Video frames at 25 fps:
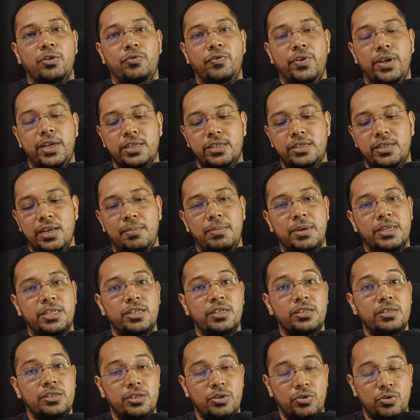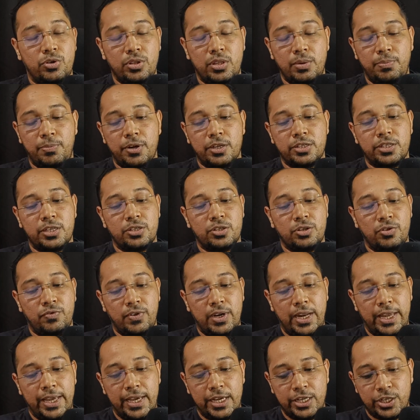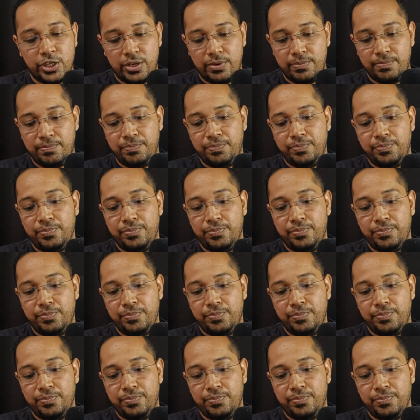to face damages due to the process of glycation.